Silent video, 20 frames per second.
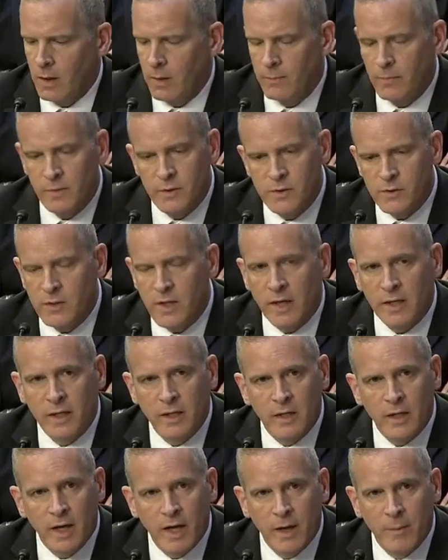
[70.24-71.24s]
I'm just not
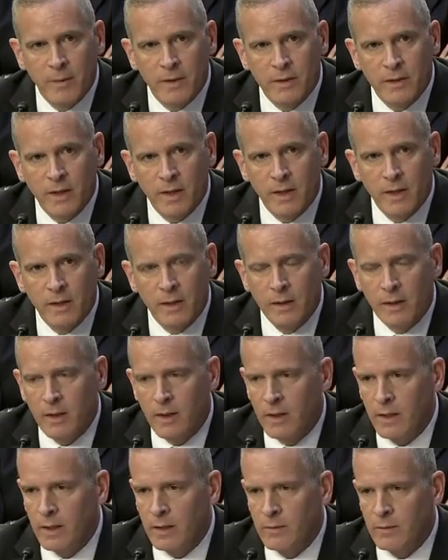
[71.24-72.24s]
going to comment
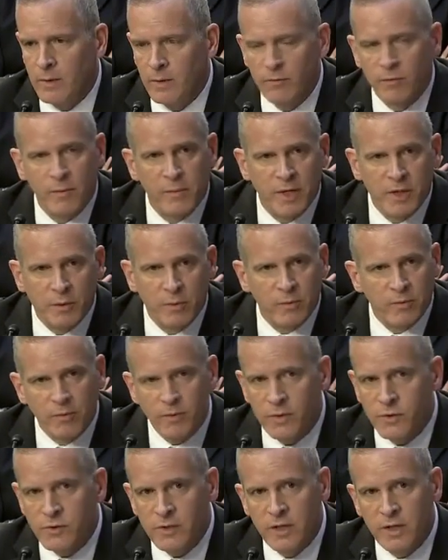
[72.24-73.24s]
on information we
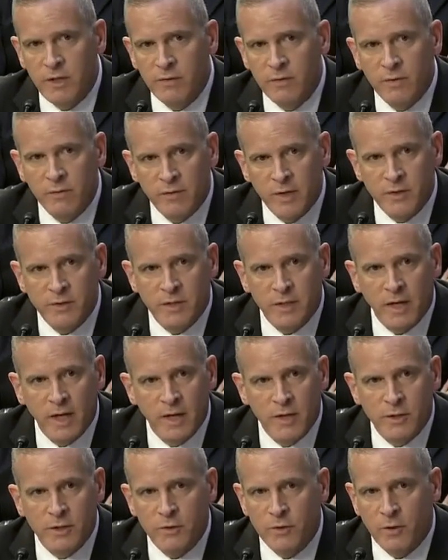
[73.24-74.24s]
received,
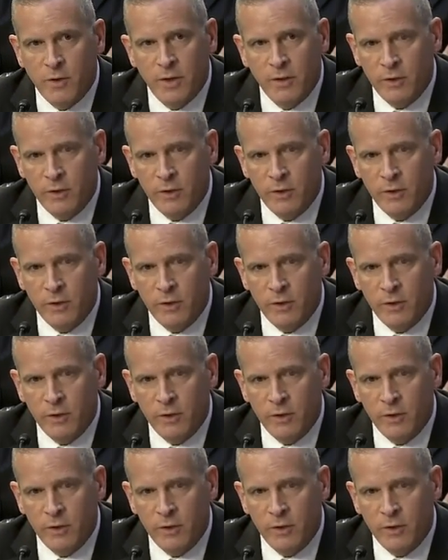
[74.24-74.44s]
investigations, or